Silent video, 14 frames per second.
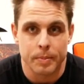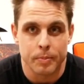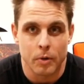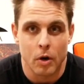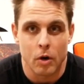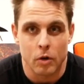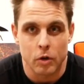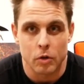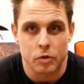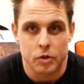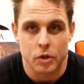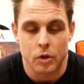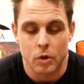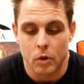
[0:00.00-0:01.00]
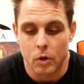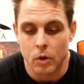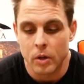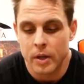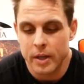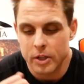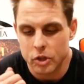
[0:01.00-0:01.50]
ball close to the
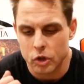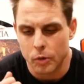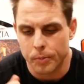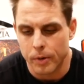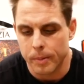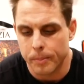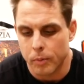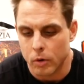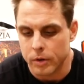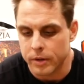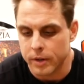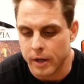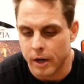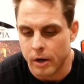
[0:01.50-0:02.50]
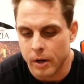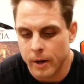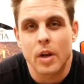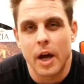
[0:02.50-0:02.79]
hole. Super important there.